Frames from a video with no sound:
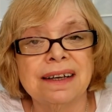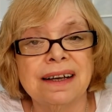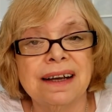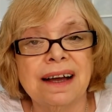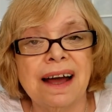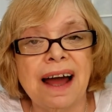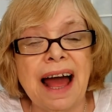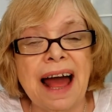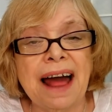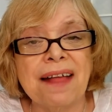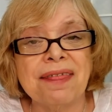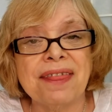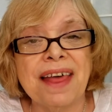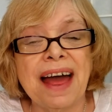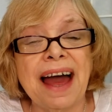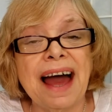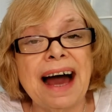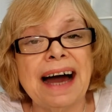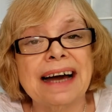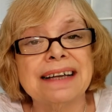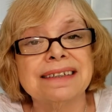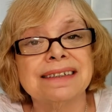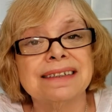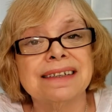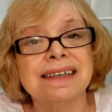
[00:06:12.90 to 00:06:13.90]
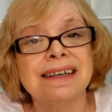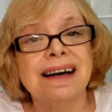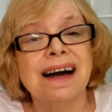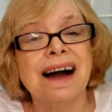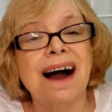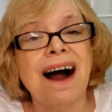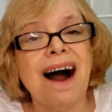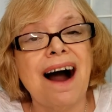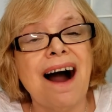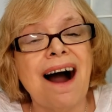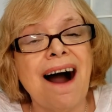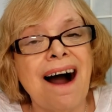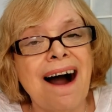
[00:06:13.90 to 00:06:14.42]
and that
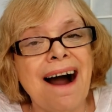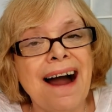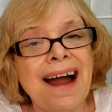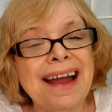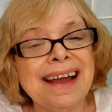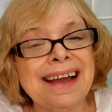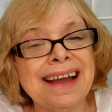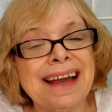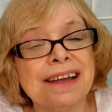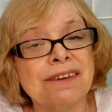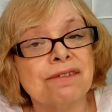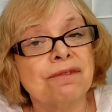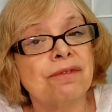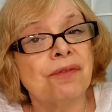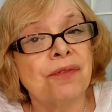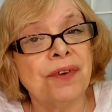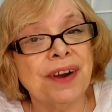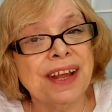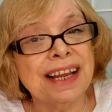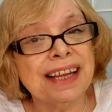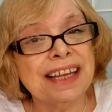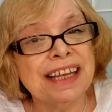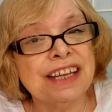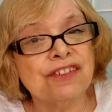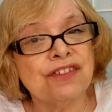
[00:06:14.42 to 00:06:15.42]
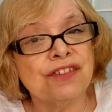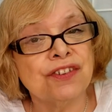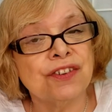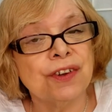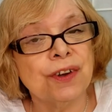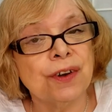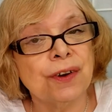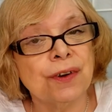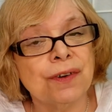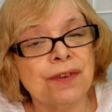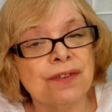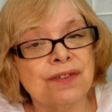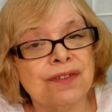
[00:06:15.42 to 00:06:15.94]
I can freely
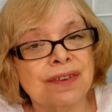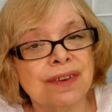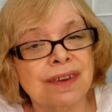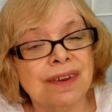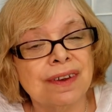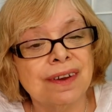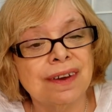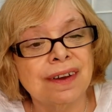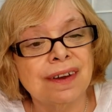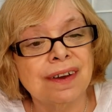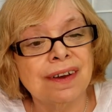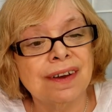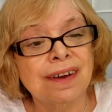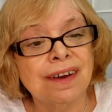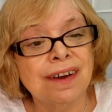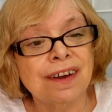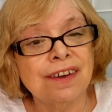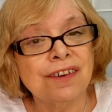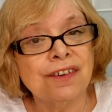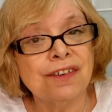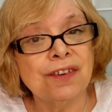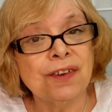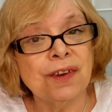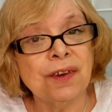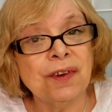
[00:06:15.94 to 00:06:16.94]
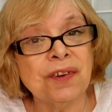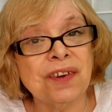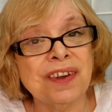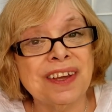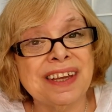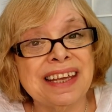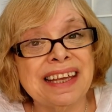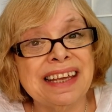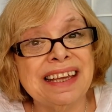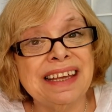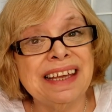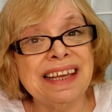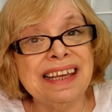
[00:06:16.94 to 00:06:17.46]
choose to
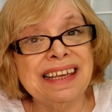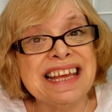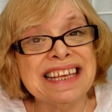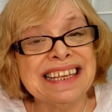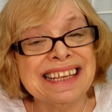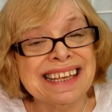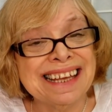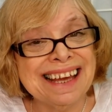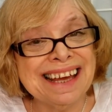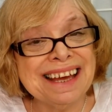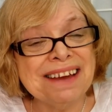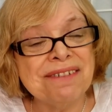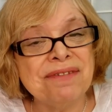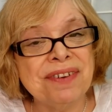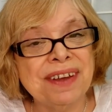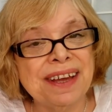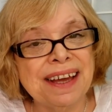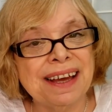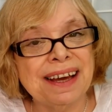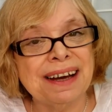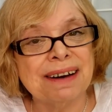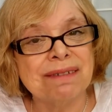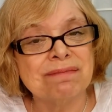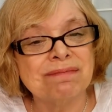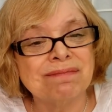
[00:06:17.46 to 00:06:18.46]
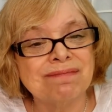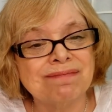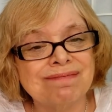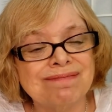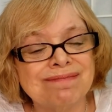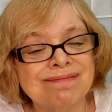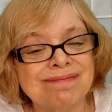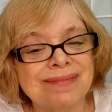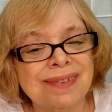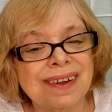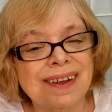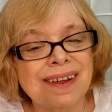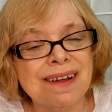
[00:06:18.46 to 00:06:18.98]
give him
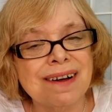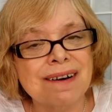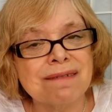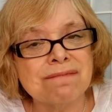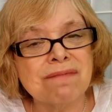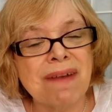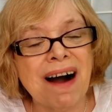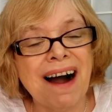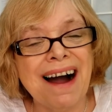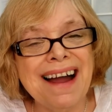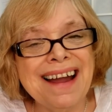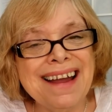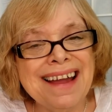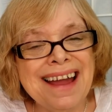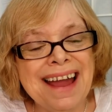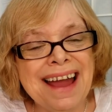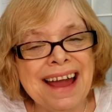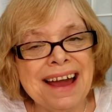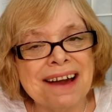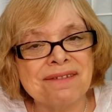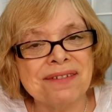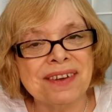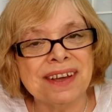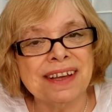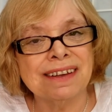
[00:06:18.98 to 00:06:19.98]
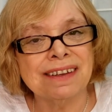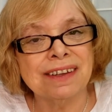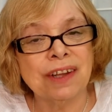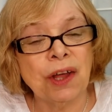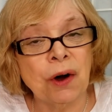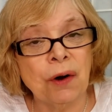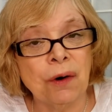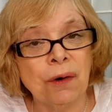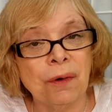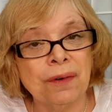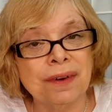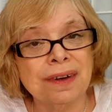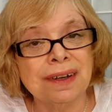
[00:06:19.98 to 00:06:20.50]
my heavy
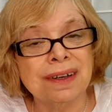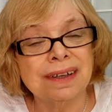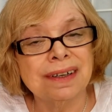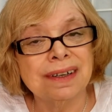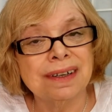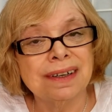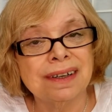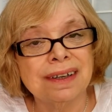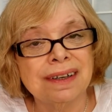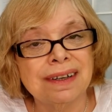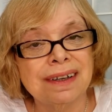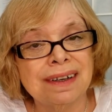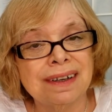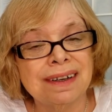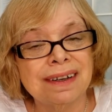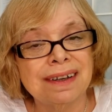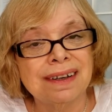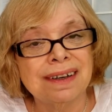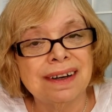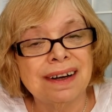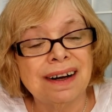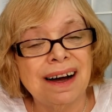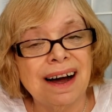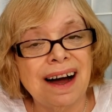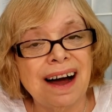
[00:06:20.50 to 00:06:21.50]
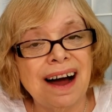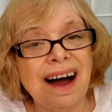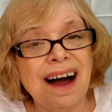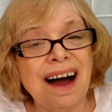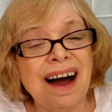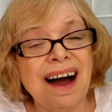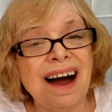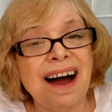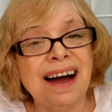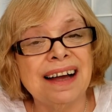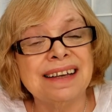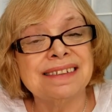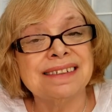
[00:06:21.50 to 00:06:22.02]
load
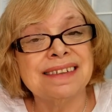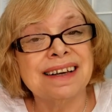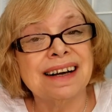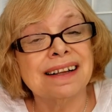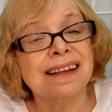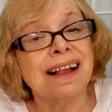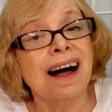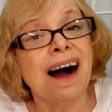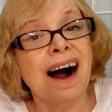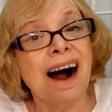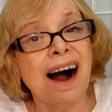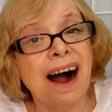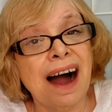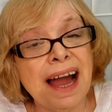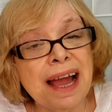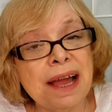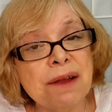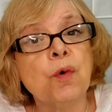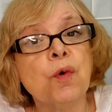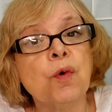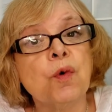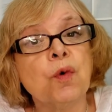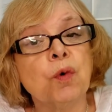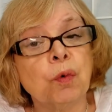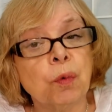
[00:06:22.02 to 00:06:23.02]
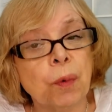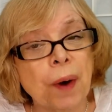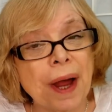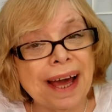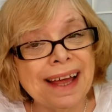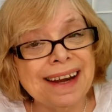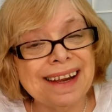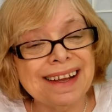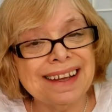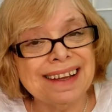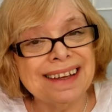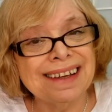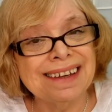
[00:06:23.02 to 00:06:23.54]
until I'm
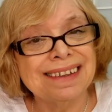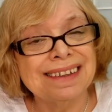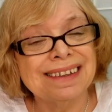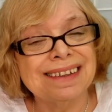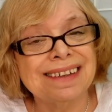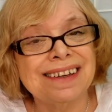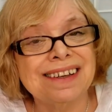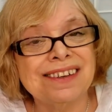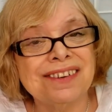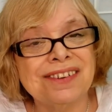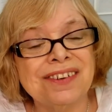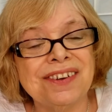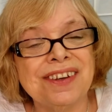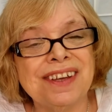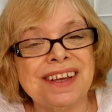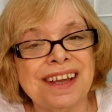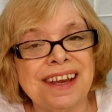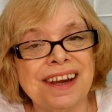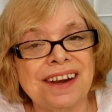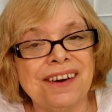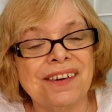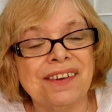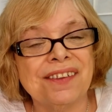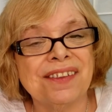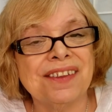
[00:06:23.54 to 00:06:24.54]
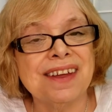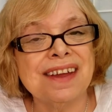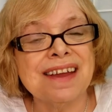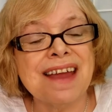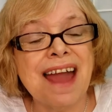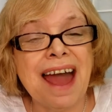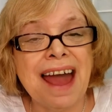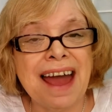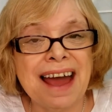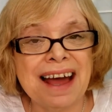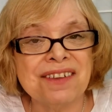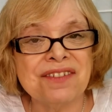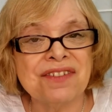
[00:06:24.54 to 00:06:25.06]
ready to hear the
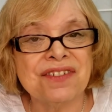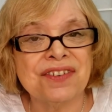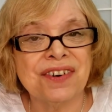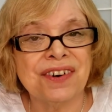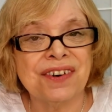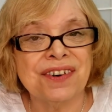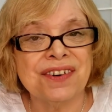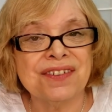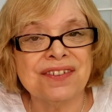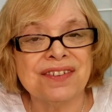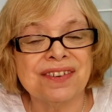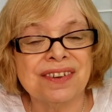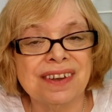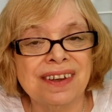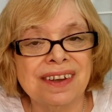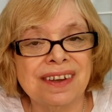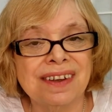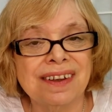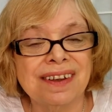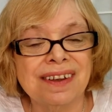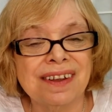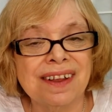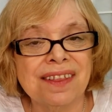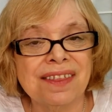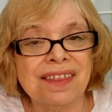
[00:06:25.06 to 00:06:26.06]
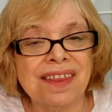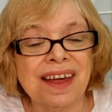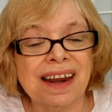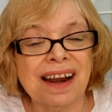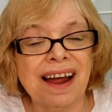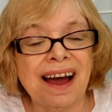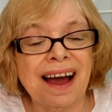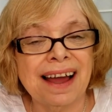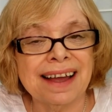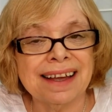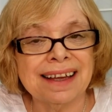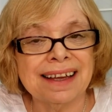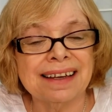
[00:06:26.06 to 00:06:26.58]
answers that
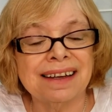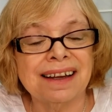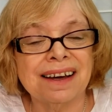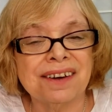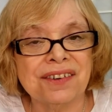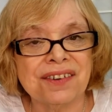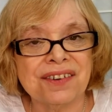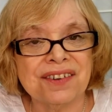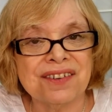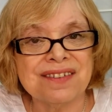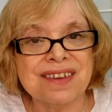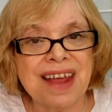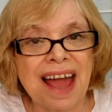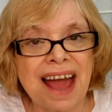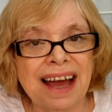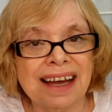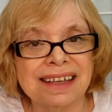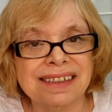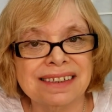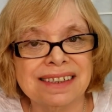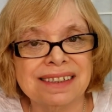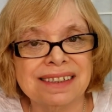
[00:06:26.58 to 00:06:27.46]
I can understand.